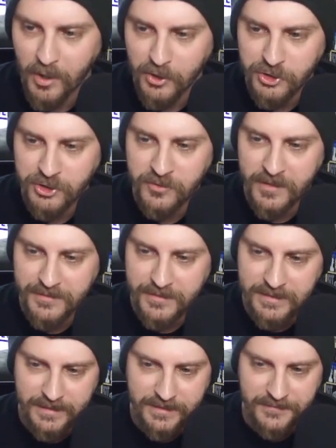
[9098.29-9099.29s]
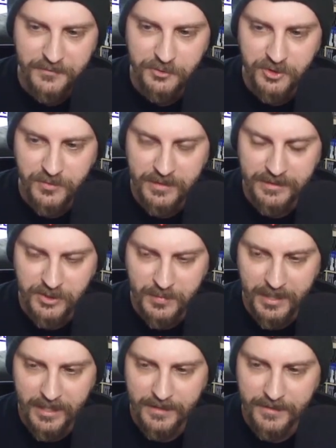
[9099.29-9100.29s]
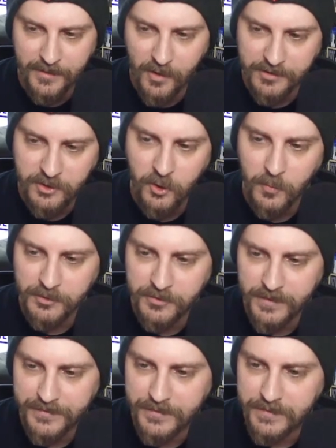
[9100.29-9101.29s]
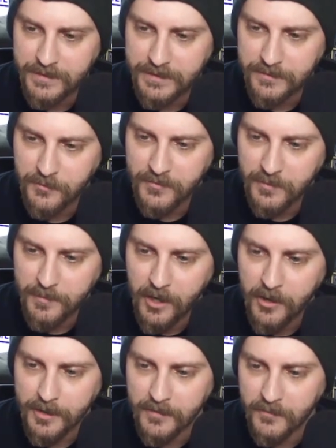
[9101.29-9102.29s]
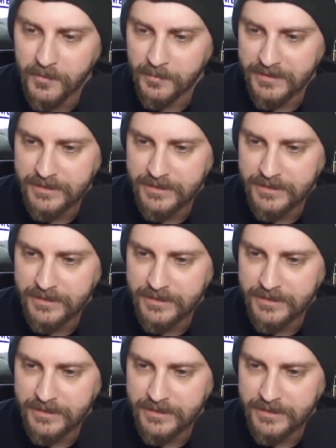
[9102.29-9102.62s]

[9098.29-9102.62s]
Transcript: March 2006 in Japan, and October 2006 in North America for the PlayStation 2.